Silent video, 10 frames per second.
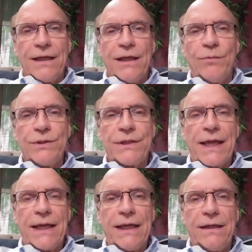It was
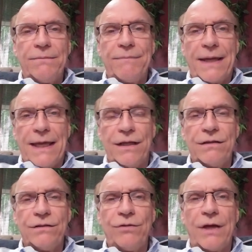a
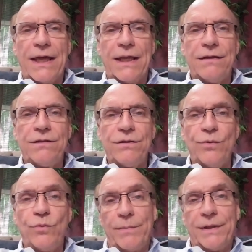man who had two
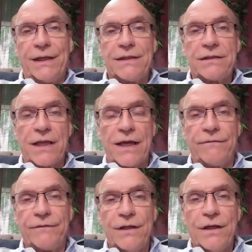women in his life.